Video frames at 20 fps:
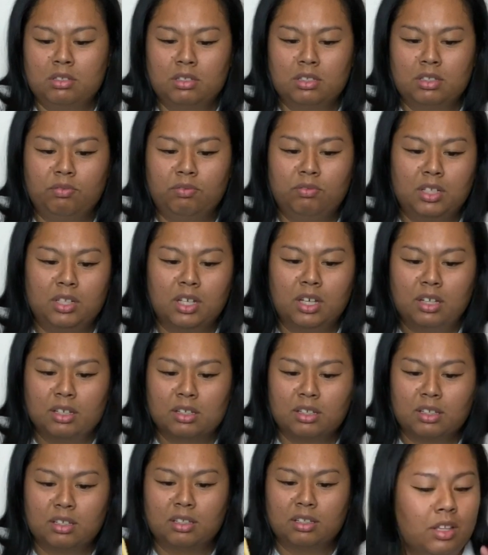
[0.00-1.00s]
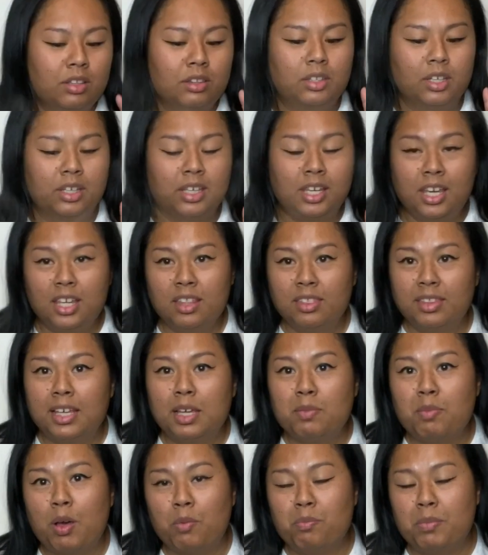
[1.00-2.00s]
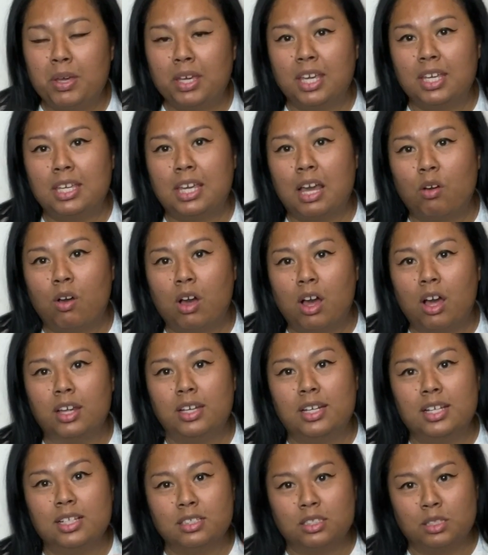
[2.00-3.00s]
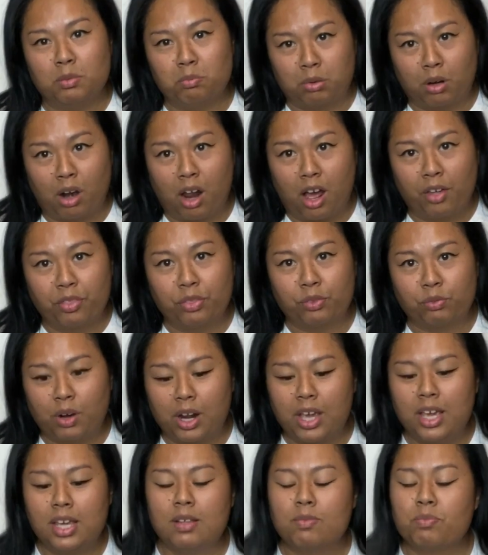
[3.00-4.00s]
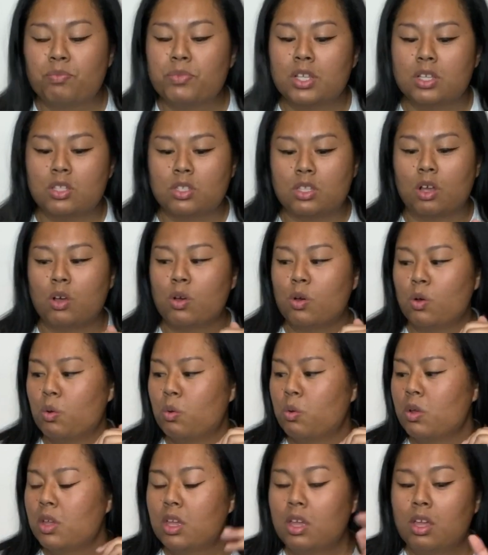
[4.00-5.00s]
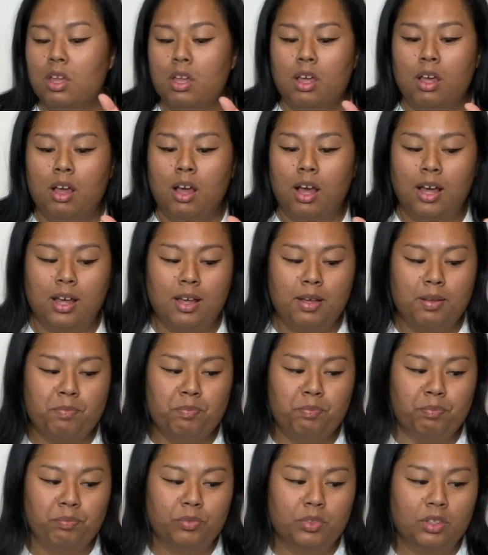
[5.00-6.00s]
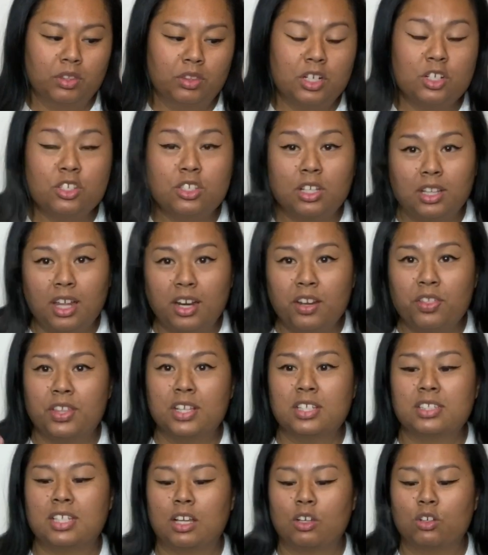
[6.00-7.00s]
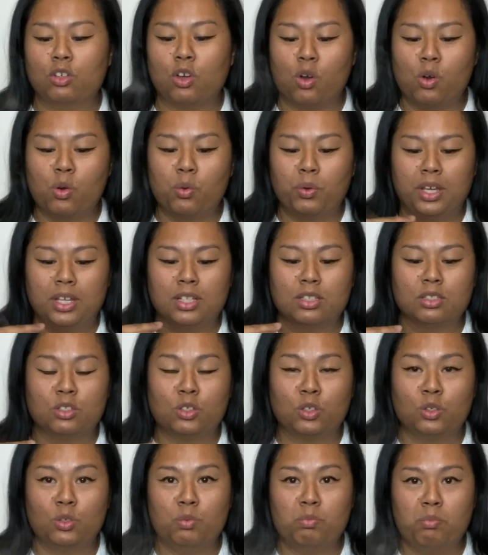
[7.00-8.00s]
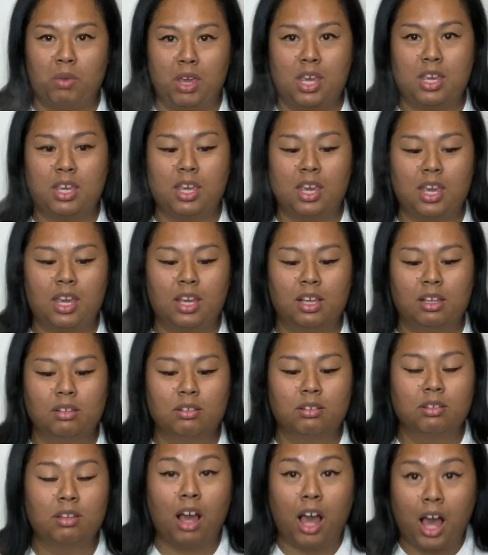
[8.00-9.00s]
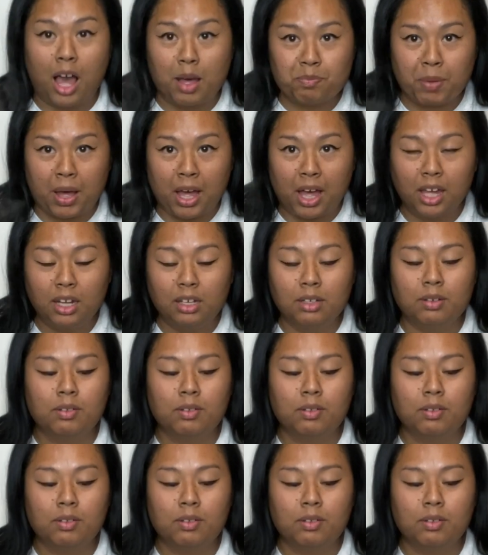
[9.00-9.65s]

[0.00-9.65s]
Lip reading: of duck. The key thing about making Yao Hon is the broth, right? So there's a lot of things that go into making hot pot.